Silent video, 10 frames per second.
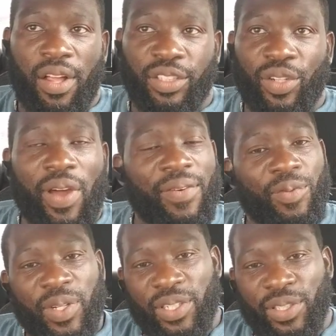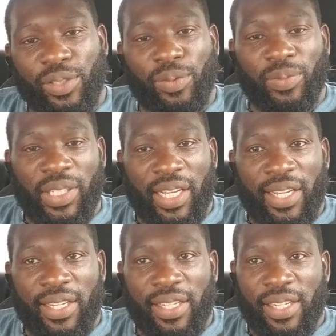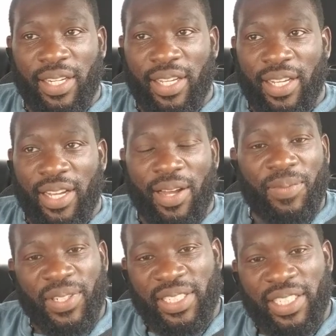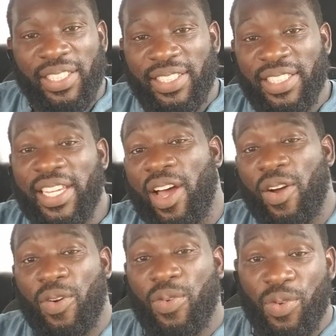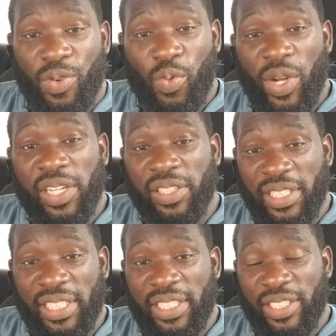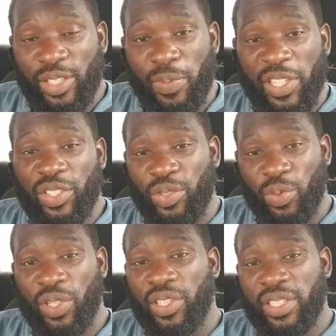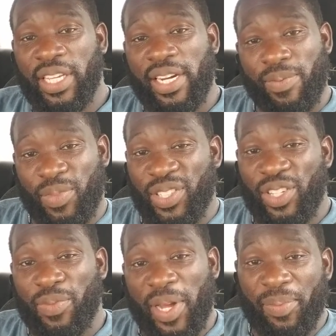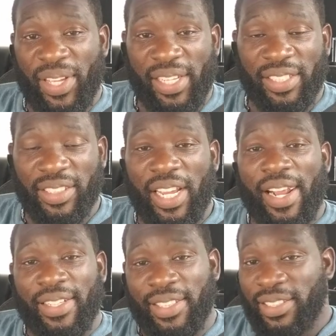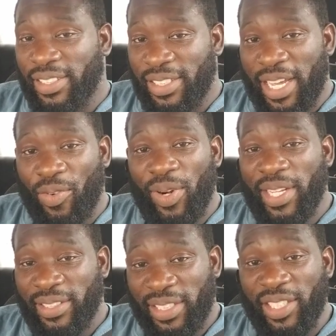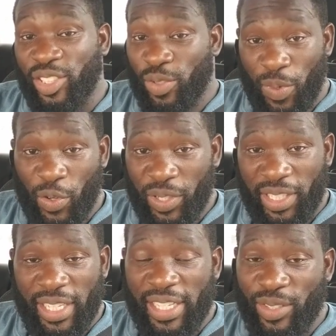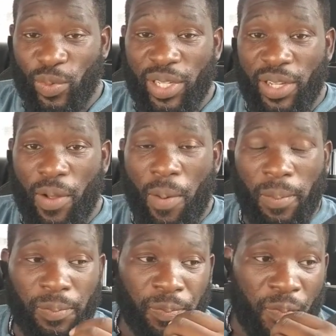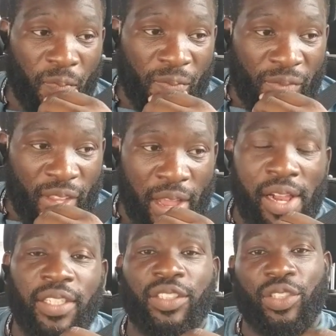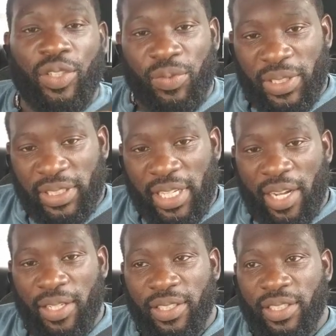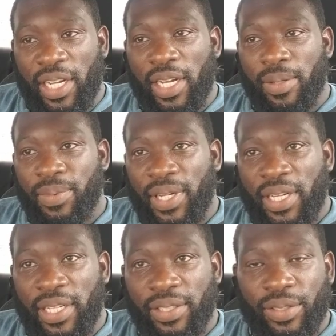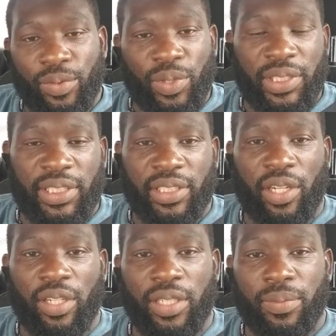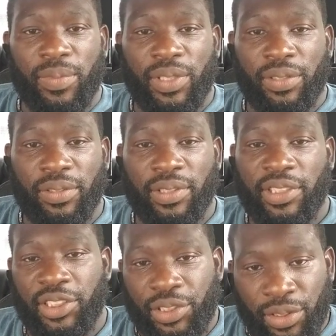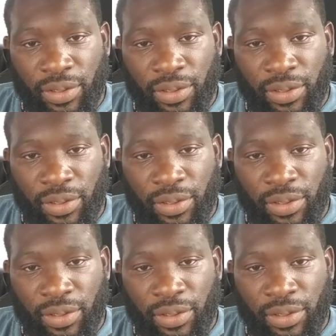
So I went home and I'm gonna tell you just how well these spells work that I'm putting on my page. This is a direct testimony as well. So it was this guy on the job. Uh, we'll just call him. Shh.